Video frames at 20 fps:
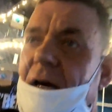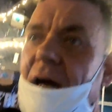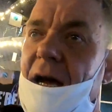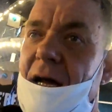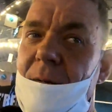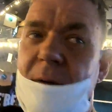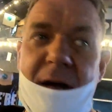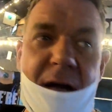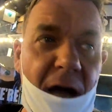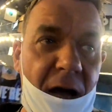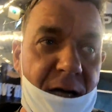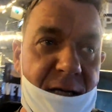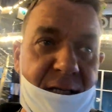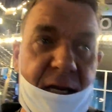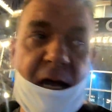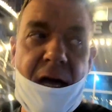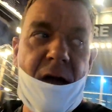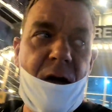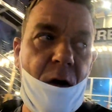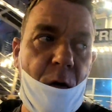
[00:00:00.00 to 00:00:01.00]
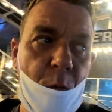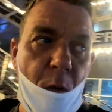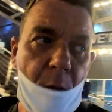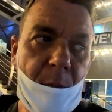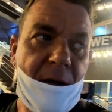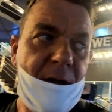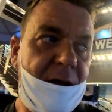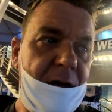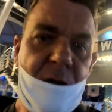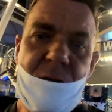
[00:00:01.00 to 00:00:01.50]
Anyway, guys, what I'm
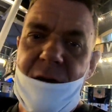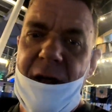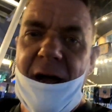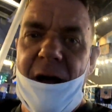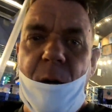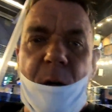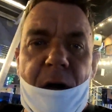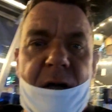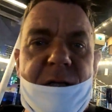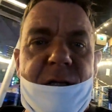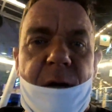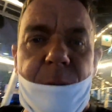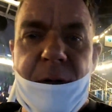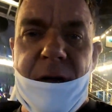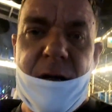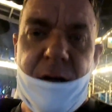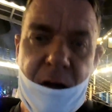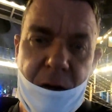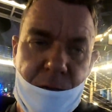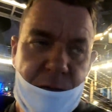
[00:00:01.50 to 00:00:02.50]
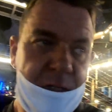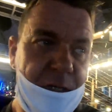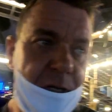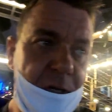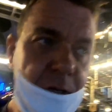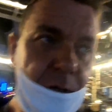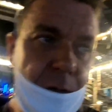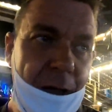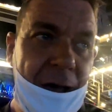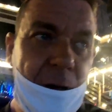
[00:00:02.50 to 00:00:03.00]
going to do now is I'm going to go
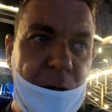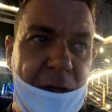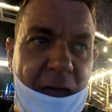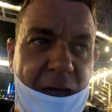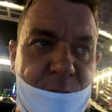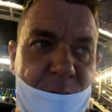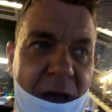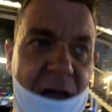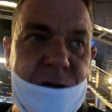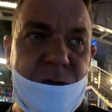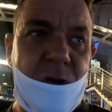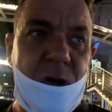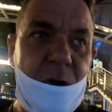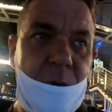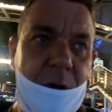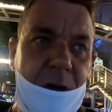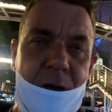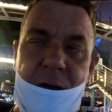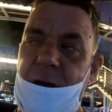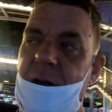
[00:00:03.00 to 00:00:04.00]
to LK Metro,